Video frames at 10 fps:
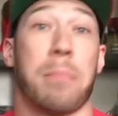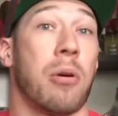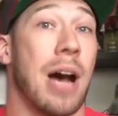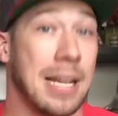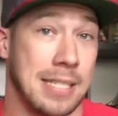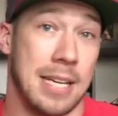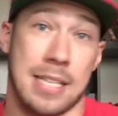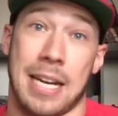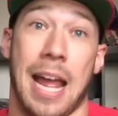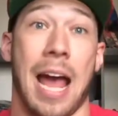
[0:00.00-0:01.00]
process
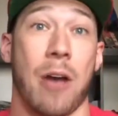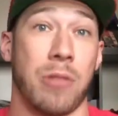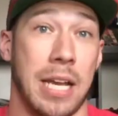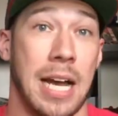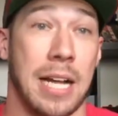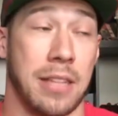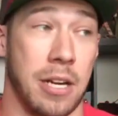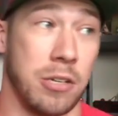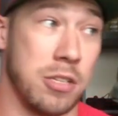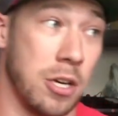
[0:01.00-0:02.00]
and how they got
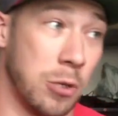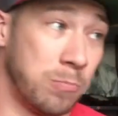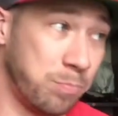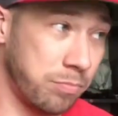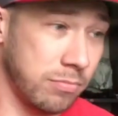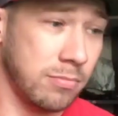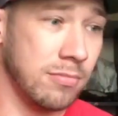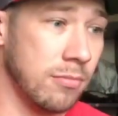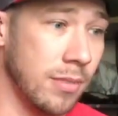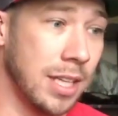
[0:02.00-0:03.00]
there. So
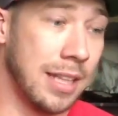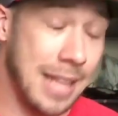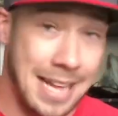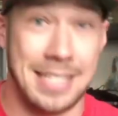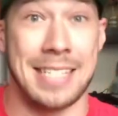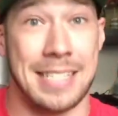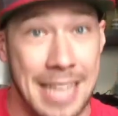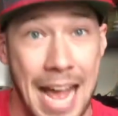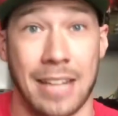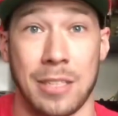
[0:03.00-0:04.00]
that's
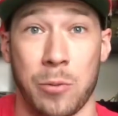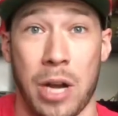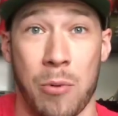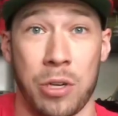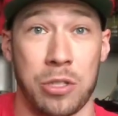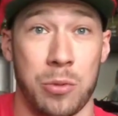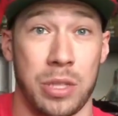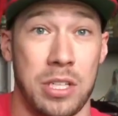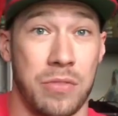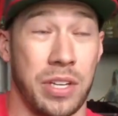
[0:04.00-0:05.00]
exactly what I want to do with
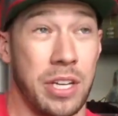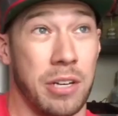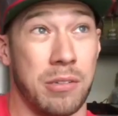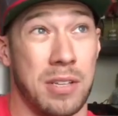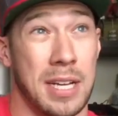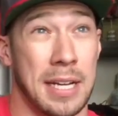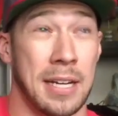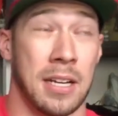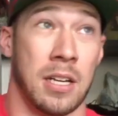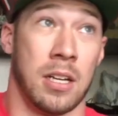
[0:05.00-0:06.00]
these videos.
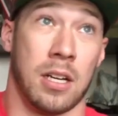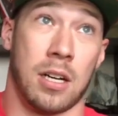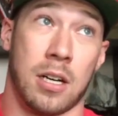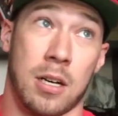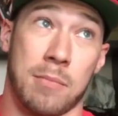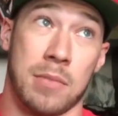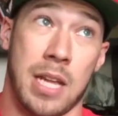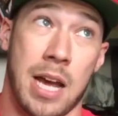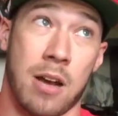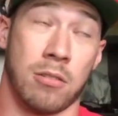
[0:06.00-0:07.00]

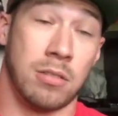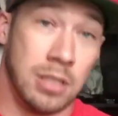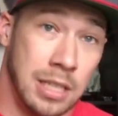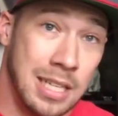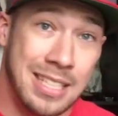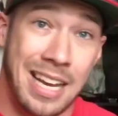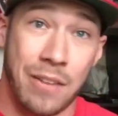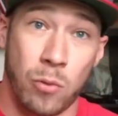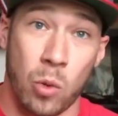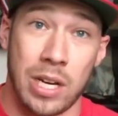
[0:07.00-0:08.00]
Now, take
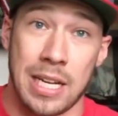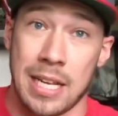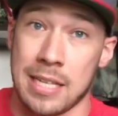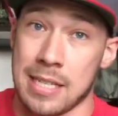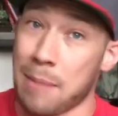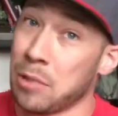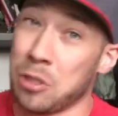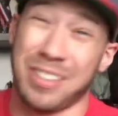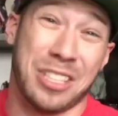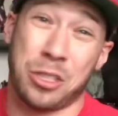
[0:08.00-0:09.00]
it for what it is. I'm
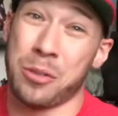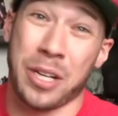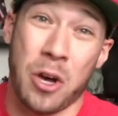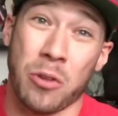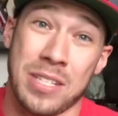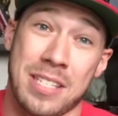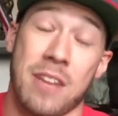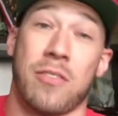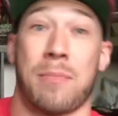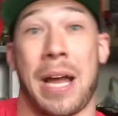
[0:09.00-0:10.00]
literally shooting all this
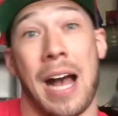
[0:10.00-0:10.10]
stuff on my